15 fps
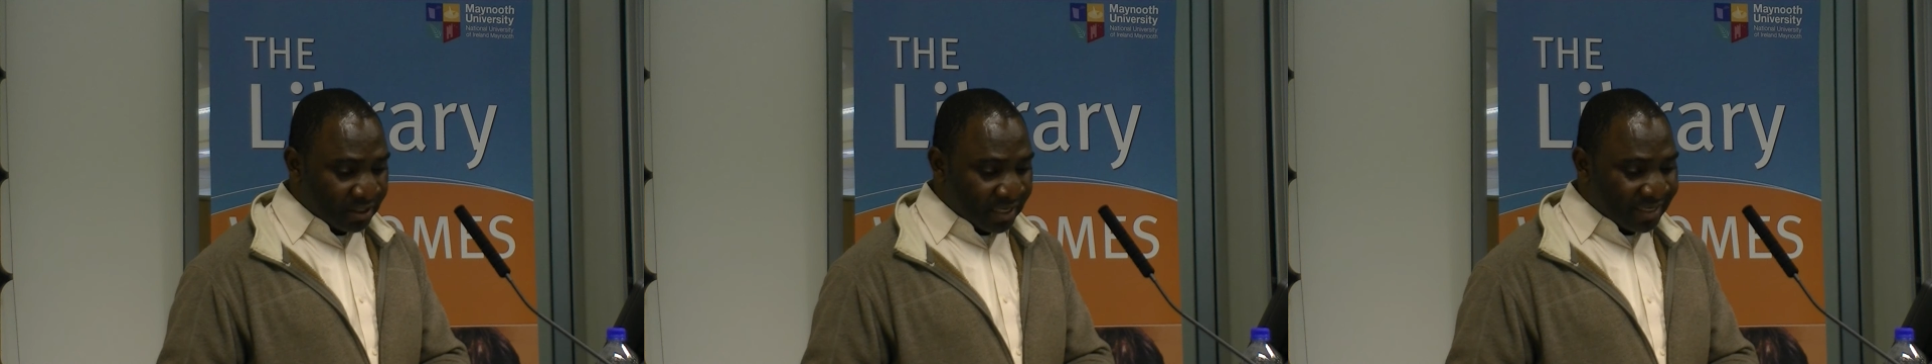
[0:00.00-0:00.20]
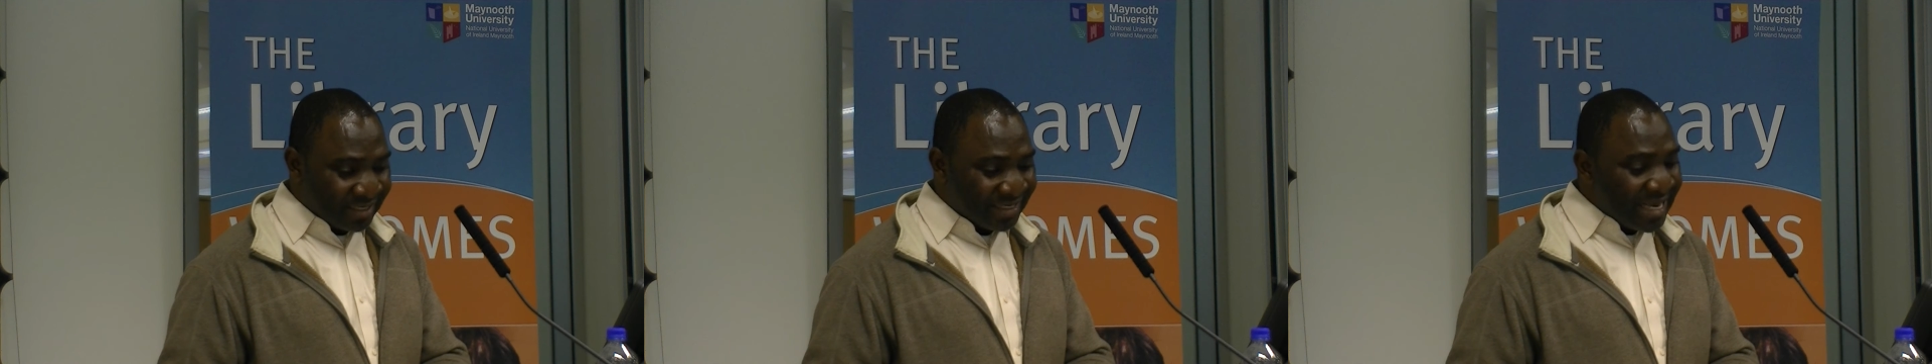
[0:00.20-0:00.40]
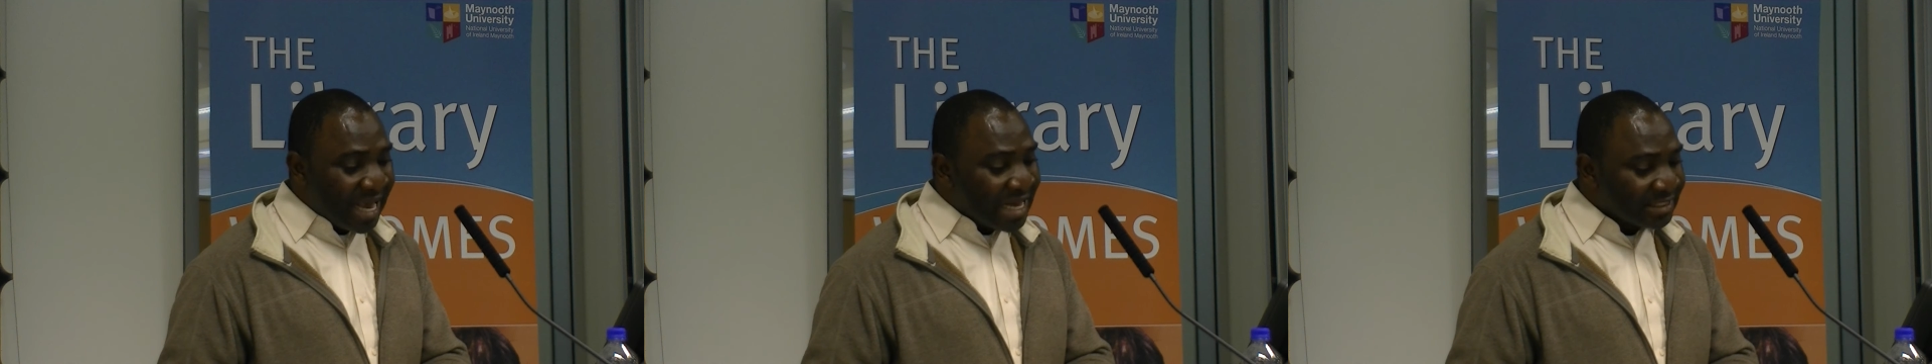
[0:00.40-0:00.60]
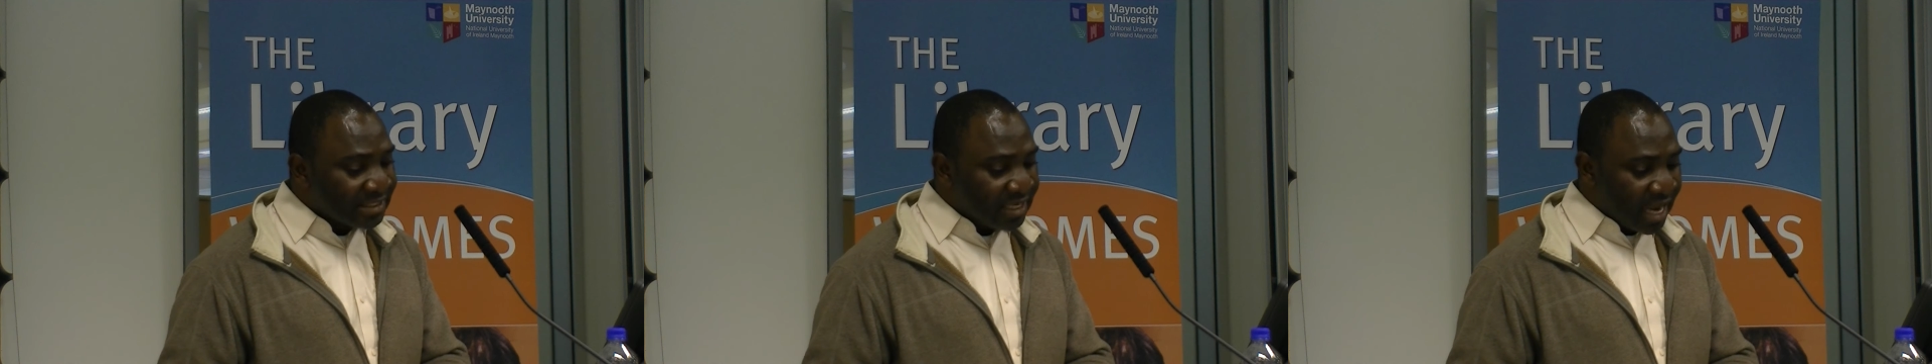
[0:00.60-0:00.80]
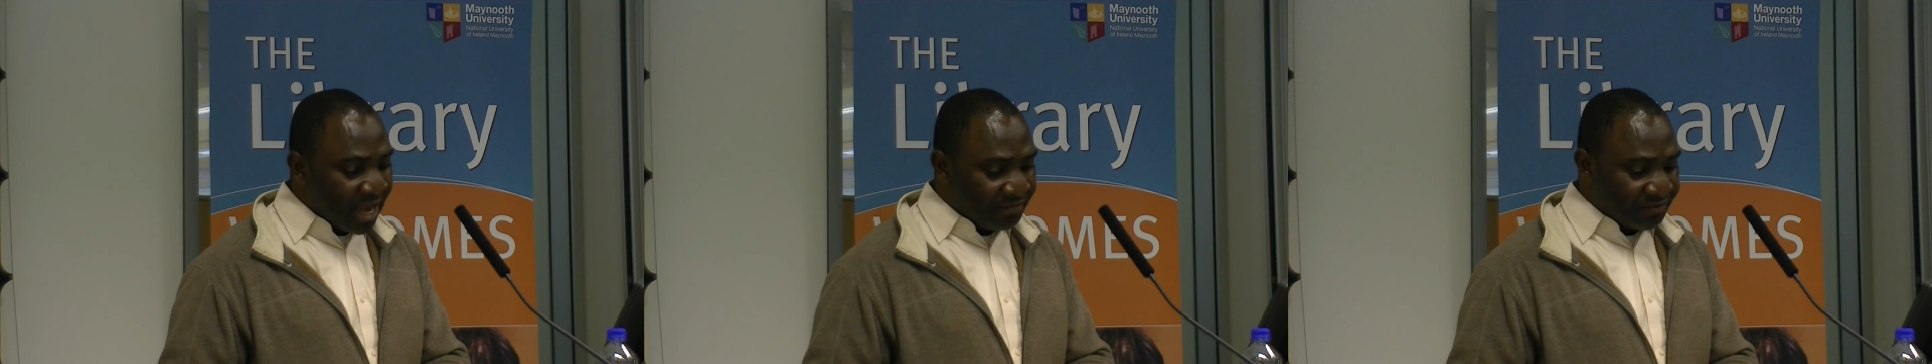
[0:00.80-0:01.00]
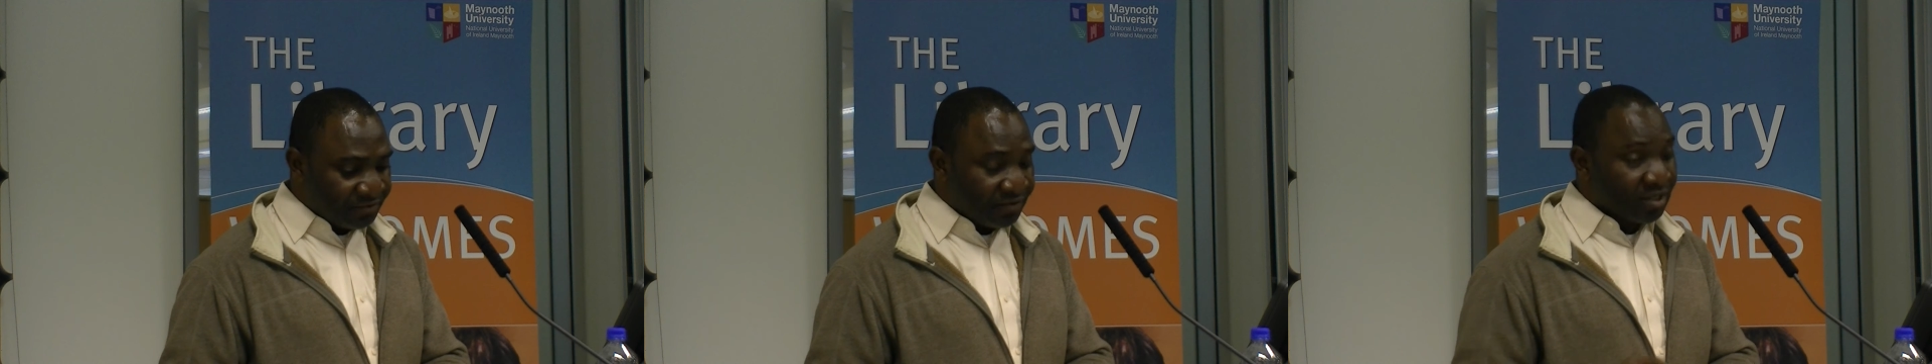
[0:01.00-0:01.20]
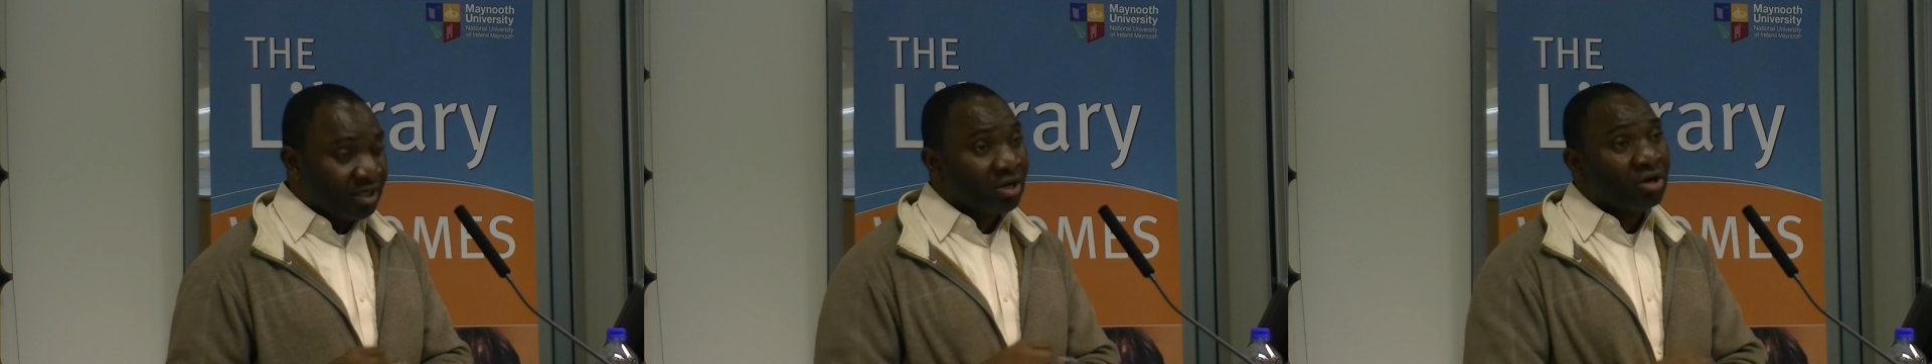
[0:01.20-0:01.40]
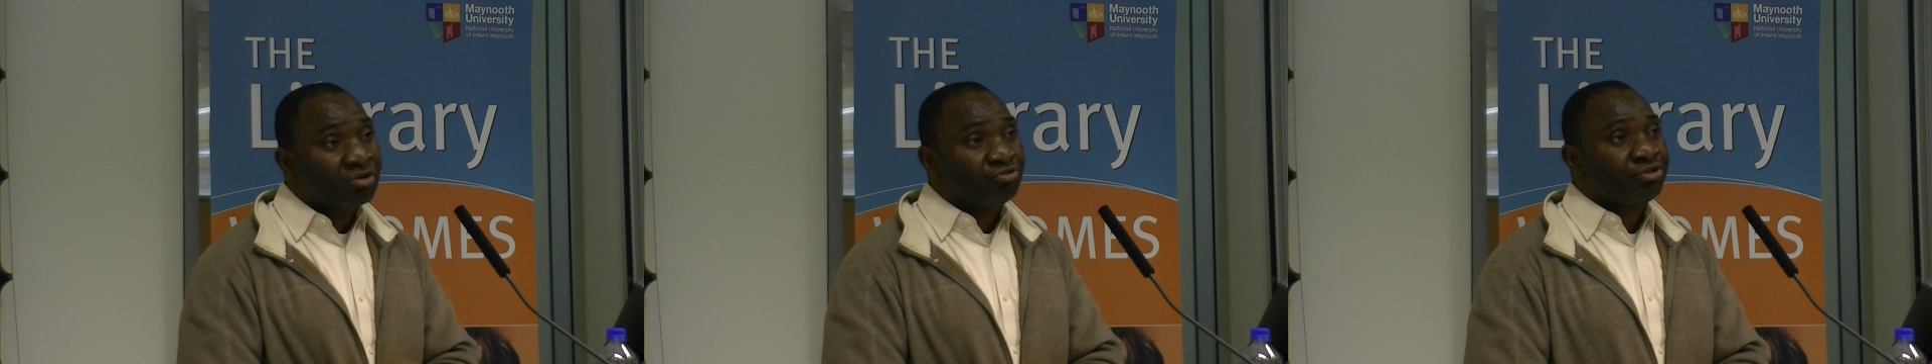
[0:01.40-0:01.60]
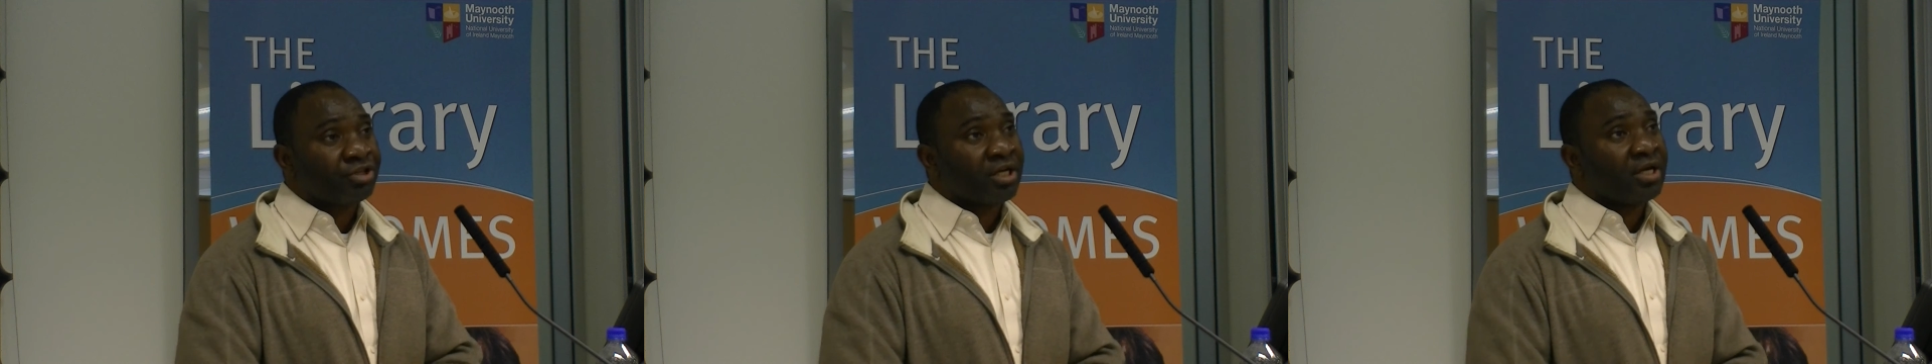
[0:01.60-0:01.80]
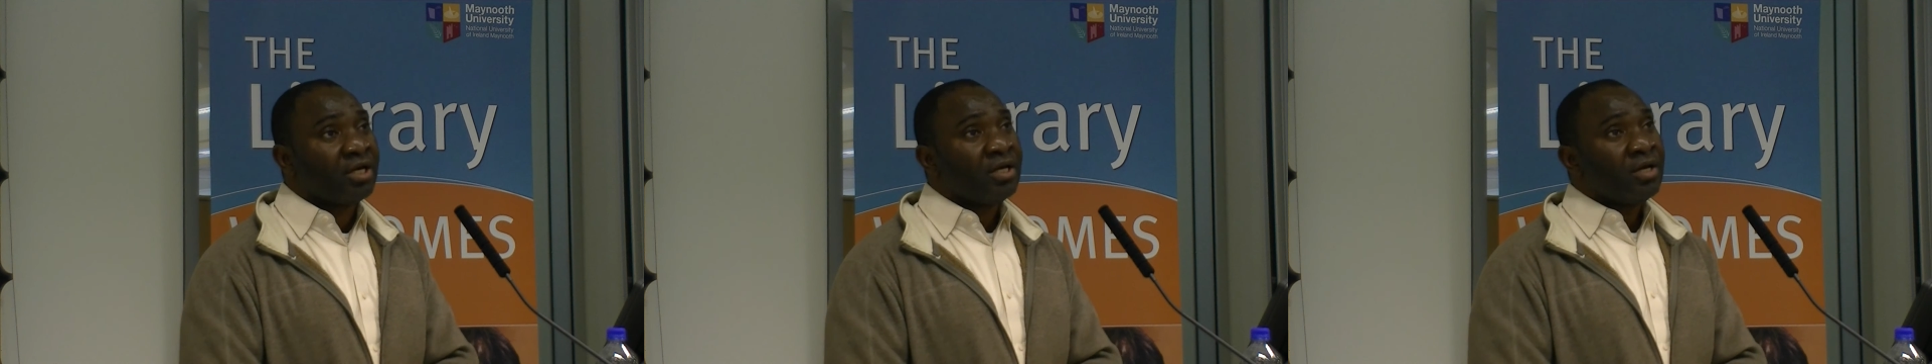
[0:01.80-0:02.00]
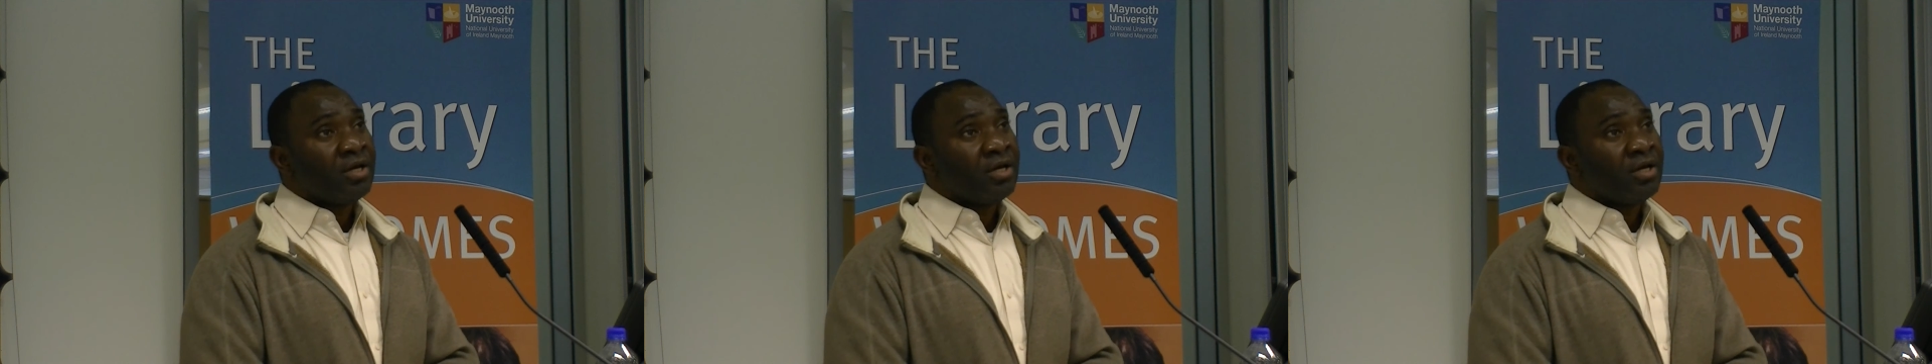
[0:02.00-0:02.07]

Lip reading: that he has left for the country,